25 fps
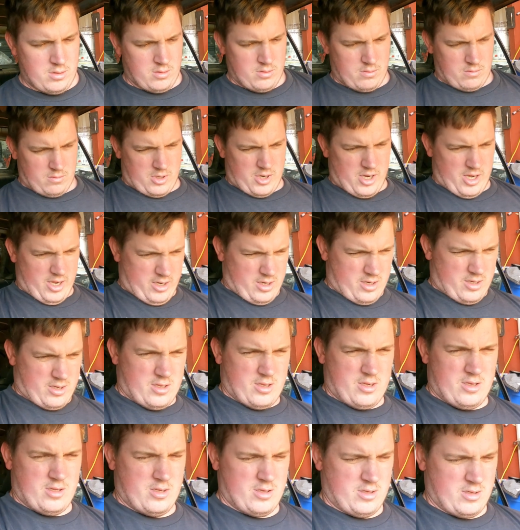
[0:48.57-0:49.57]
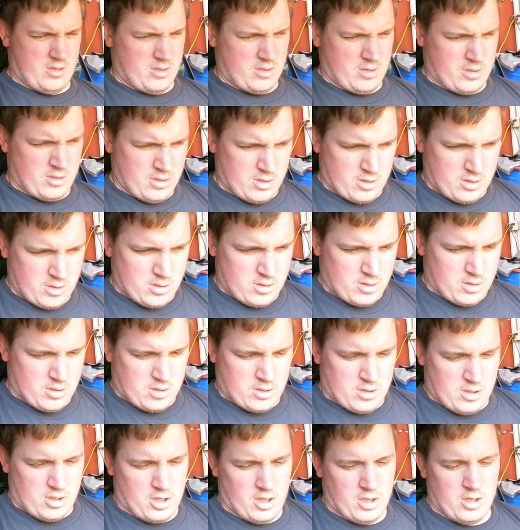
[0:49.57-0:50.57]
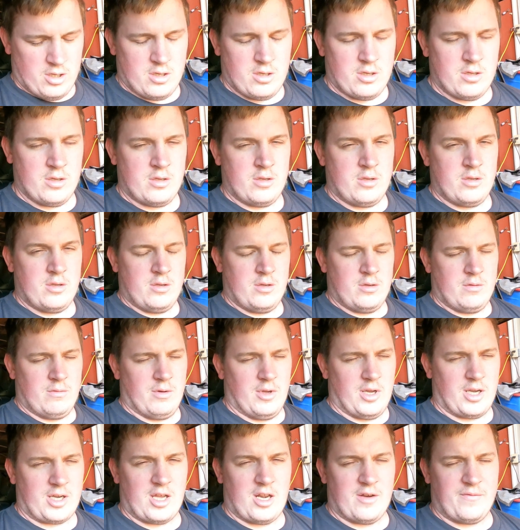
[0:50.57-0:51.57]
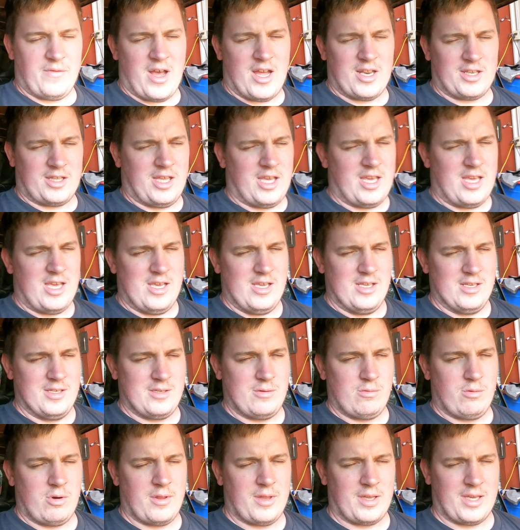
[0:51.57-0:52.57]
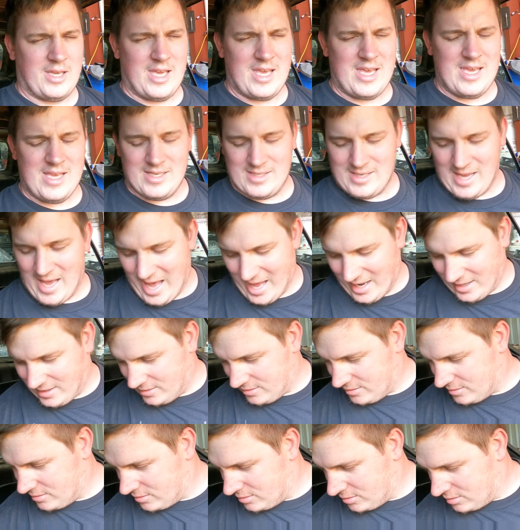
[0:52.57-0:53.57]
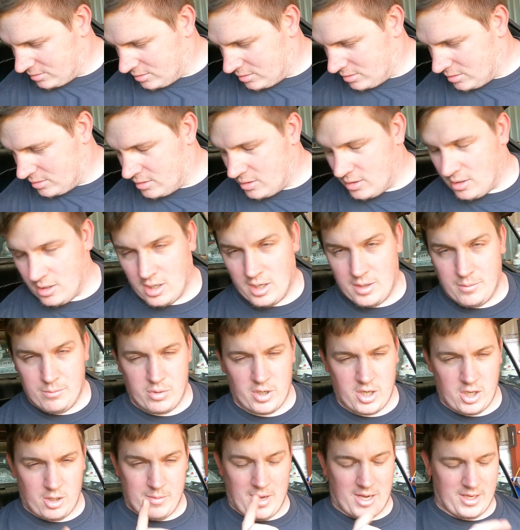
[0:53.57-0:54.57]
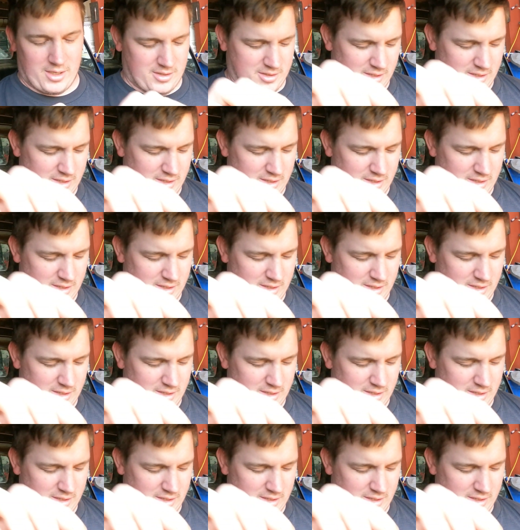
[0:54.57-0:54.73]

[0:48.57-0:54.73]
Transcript: All right. Huh. Well, I gotta find keys. Where are the keys at? All right, bring y'all back in